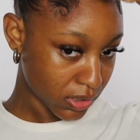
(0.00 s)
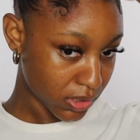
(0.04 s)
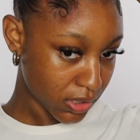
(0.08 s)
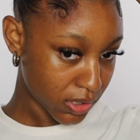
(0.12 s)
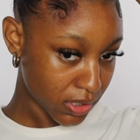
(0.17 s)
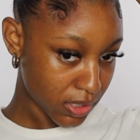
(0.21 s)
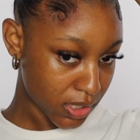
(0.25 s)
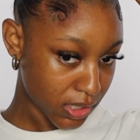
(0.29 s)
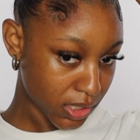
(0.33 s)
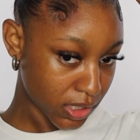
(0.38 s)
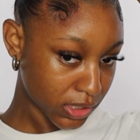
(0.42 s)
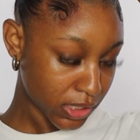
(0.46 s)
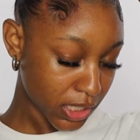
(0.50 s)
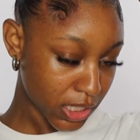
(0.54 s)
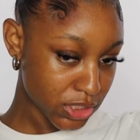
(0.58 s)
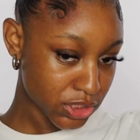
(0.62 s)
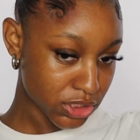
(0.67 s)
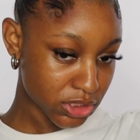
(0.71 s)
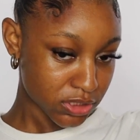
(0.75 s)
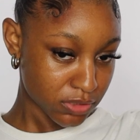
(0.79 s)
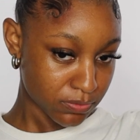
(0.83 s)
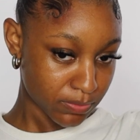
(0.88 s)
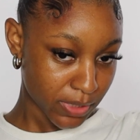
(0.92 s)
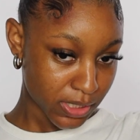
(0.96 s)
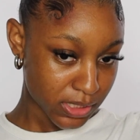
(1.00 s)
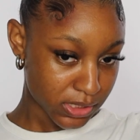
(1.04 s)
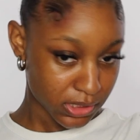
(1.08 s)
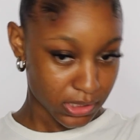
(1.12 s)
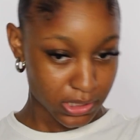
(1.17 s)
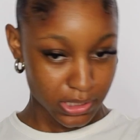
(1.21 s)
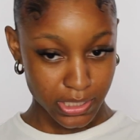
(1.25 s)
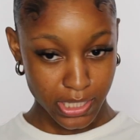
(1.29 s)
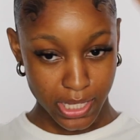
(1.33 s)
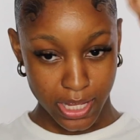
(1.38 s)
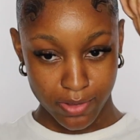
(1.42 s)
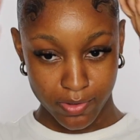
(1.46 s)
And that's just
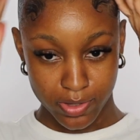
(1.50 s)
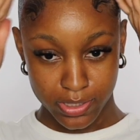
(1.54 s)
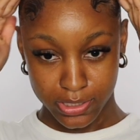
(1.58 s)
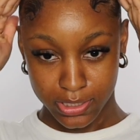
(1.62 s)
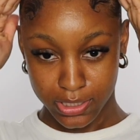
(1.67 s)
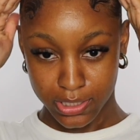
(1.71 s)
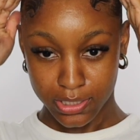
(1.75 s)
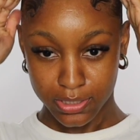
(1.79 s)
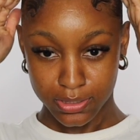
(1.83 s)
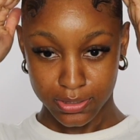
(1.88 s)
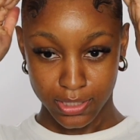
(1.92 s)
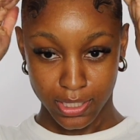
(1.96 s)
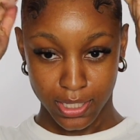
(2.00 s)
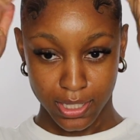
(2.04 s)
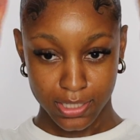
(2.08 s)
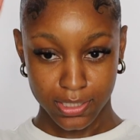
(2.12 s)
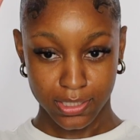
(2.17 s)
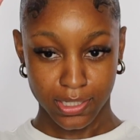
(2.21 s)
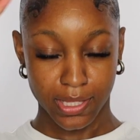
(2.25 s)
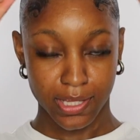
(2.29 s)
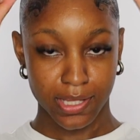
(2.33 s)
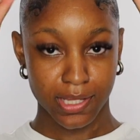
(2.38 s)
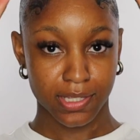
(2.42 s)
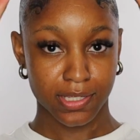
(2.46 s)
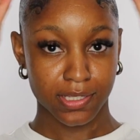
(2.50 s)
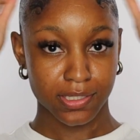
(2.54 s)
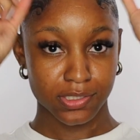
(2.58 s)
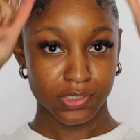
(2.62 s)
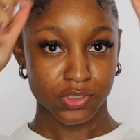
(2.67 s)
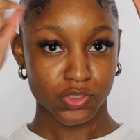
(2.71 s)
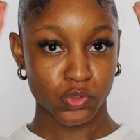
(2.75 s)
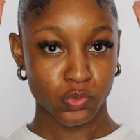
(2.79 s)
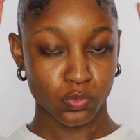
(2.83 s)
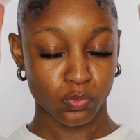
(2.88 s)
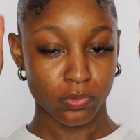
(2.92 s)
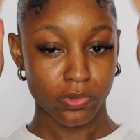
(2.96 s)
basically how I get that like
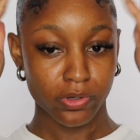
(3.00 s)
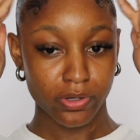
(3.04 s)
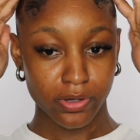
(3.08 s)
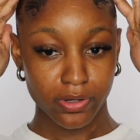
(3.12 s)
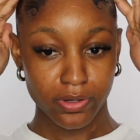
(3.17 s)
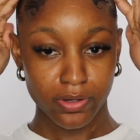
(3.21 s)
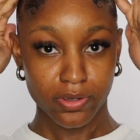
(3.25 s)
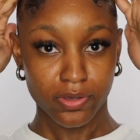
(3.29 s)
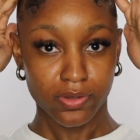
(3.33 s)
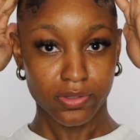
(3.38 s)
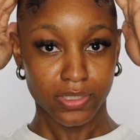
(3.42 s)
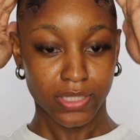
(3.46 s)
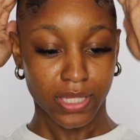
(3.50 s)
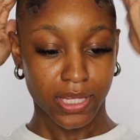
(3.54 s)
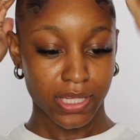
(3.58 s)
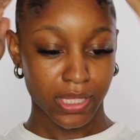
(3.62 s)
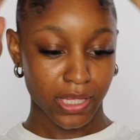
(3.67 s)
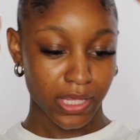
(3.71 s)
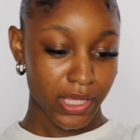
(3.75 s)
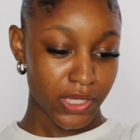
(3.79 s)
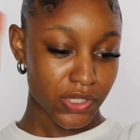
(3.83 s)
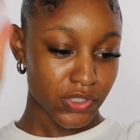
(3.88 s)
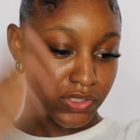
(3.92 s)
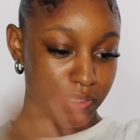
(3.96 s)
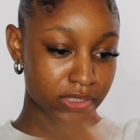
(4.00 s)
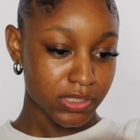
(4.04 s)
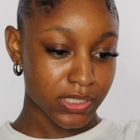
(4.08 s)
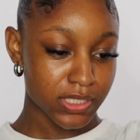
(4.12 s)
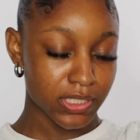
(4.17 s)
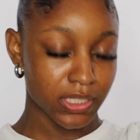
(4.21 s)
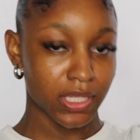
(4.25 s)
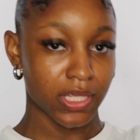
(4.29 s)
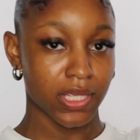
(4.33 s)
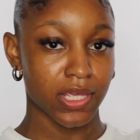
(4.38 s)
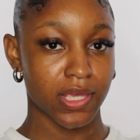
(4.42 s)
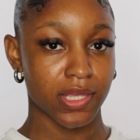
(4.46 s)
swirl, like edges
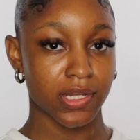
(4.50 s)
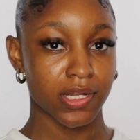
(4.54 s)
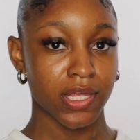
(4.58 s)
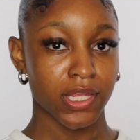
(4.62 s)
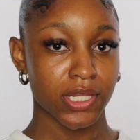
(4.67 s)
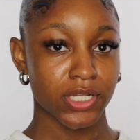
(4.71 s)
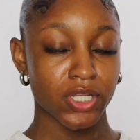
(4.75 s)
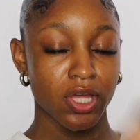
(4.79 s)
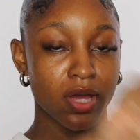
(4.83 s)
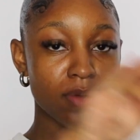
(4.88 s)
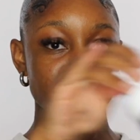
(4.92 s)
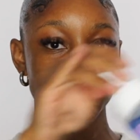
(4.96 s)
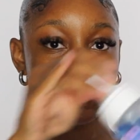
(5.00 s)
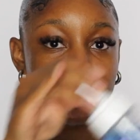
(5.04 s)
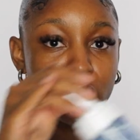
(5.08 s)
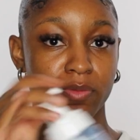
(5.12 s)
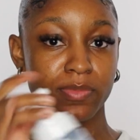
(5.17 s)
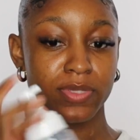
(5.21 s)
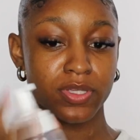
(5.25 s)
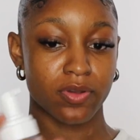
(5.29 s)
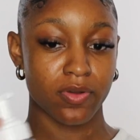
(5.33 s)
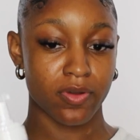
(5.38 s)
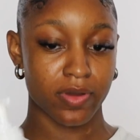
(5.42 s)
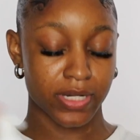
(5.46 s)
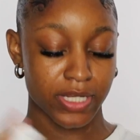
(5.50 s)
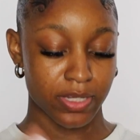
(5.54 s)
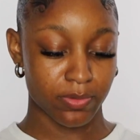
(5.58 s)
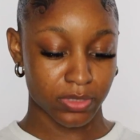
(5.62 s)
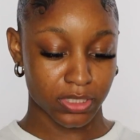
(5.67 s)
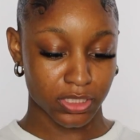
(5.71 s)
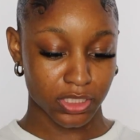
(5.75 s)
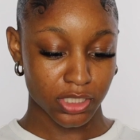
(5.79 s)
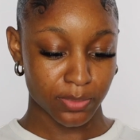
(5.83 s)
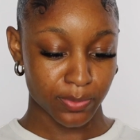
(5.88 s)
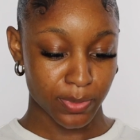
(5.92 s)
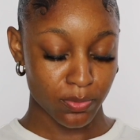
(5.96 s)
look. And now I'm just going to be going in
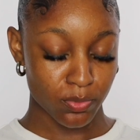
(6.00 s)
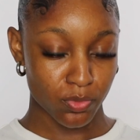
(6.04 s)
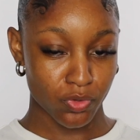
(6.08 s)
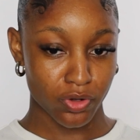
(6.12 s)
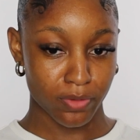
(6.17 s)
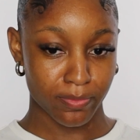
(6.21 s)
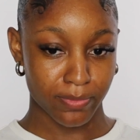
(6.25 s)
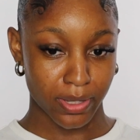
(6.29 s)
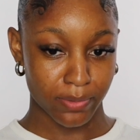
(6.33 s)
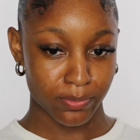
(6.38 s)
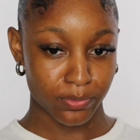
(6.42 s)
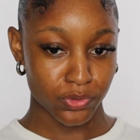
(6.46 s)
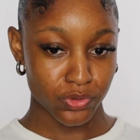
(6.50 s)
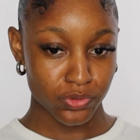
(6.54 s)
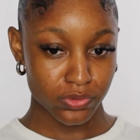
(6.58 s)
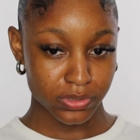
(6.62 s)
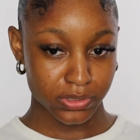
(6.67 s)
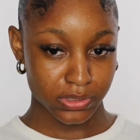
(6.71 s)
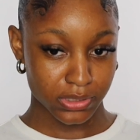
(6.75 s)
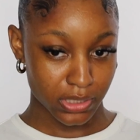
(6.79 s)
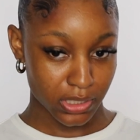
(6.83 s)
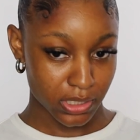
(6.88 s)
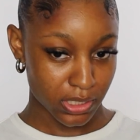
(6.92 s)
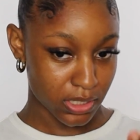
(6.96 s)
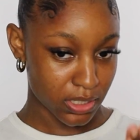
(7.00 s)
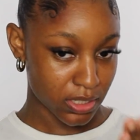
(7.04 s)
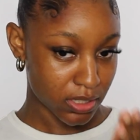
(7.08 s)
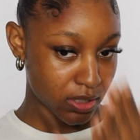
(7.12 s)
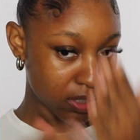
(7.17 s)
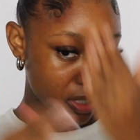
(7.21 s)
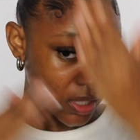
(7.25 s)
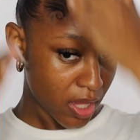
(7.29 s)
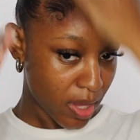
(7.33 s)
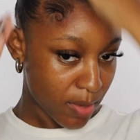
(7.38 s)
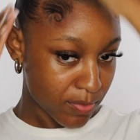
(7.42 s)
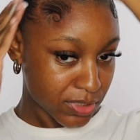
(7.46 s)
with a little bit more of my mousse. And
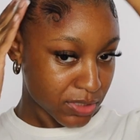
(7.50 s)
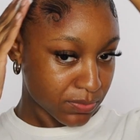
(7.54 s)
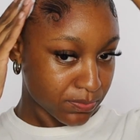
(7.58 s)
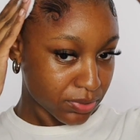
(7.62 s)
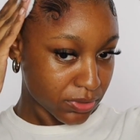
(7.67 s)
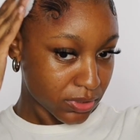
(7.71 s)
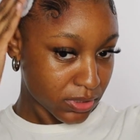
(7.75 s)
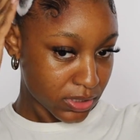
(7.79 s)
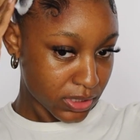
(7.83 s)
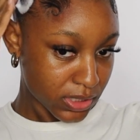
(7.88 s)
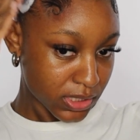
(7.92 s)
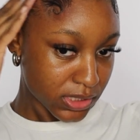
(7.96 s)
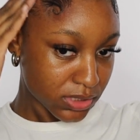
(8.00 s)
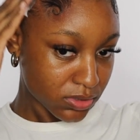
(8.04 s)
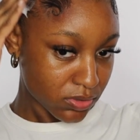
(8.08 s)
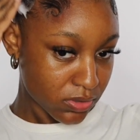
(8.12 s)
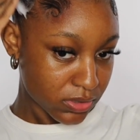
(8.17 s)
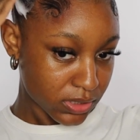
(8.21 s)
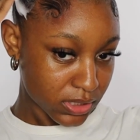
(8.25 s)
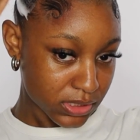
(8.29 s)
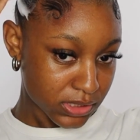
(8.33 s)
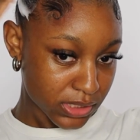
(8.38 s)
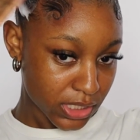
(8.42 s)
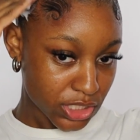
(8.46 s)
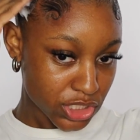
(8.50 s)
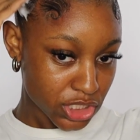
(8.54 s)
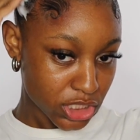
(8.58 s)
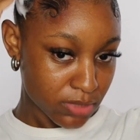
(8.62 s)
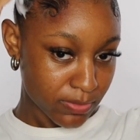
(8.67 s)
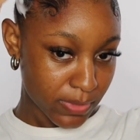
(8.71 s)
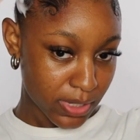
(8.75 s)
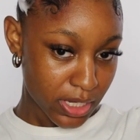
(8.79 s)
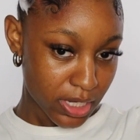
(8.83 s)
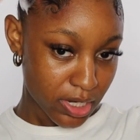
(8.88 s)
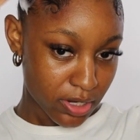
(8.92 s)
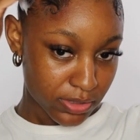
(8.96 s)
I'm just putting this on the section
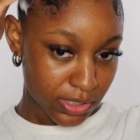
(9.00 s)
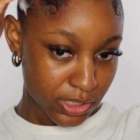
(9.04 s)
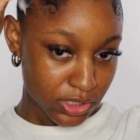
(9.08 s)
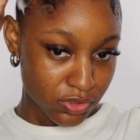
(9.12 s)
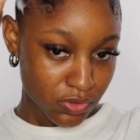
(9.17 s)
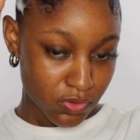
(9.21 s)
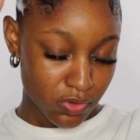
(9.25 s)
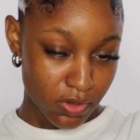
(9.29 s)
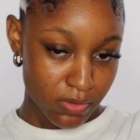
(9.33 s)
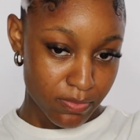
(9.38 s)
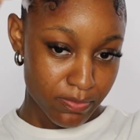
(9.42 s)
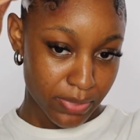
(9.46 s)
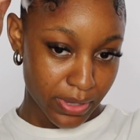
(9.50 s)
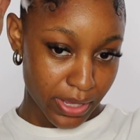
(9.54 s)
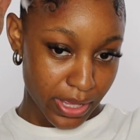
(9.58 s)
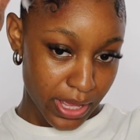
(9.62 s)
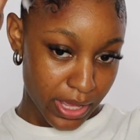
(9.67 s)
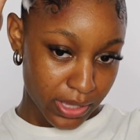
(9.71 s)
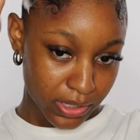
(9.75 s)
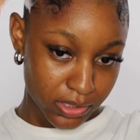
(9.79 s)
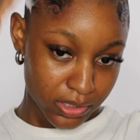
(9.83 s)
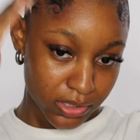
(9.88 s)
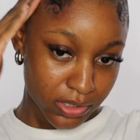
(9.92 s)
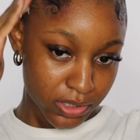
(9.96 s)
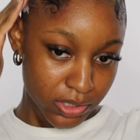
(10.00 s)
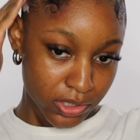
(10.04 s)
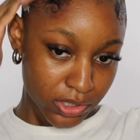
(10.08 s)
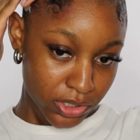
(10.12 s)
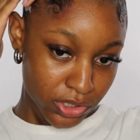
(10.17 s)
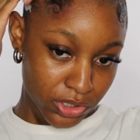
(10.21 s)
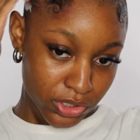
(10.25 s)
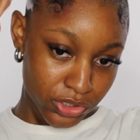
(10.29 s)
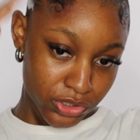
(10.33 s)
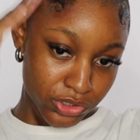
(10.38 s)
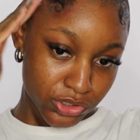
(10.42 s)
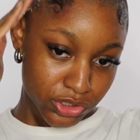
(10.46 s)
of my hair that's going back,
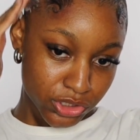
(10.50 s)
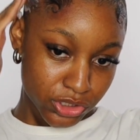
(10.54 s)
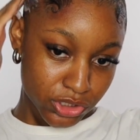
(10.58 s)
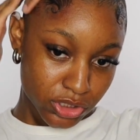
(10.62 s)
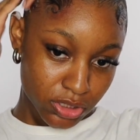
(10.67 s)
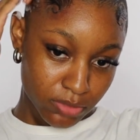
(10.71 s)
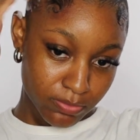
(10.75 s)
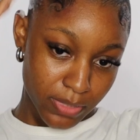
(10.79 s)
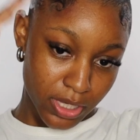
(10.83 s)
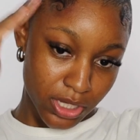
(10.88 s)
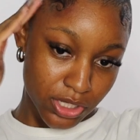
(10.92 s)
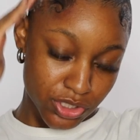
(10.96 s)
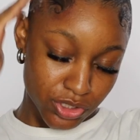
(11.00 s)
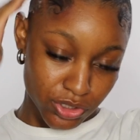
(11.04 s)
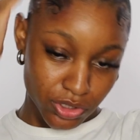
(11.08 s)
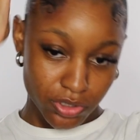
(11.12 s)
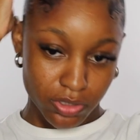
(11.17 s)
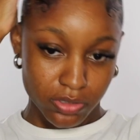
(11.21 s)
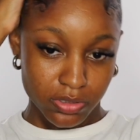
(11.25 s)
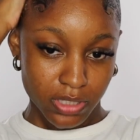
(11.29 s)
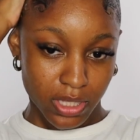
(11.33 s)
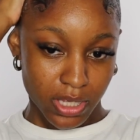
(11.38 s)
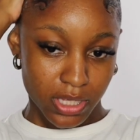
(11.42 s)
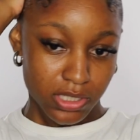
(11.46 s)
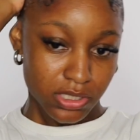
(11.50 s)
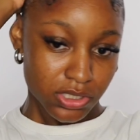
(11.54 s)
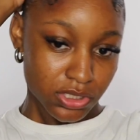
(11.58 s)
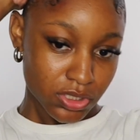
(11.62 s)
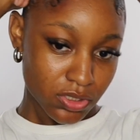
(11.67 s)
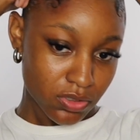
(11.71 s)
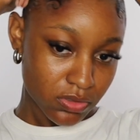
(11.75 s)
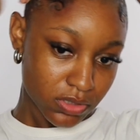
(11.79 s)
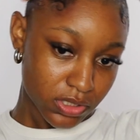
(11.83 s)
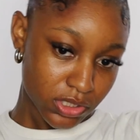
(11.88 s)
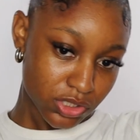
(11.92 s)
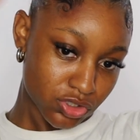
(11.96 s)
just to make sure that it
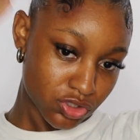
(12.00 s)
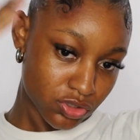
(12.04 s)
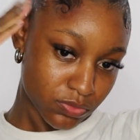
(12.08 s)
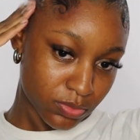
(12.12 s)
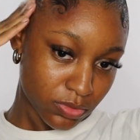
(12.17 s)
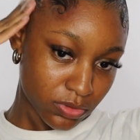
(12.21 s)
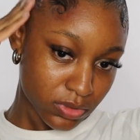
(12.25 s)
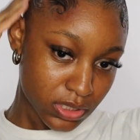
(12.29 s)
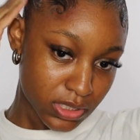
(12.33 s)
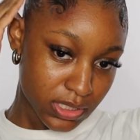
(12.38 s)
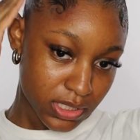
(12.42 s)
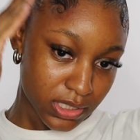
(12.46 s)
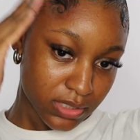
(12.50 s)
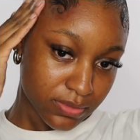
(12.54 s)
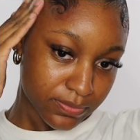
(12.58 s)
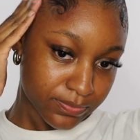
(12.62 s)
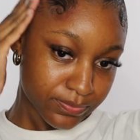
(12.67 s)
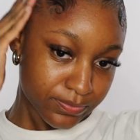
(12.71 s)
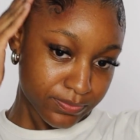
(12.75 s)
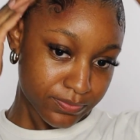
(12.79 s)
still looks super neat.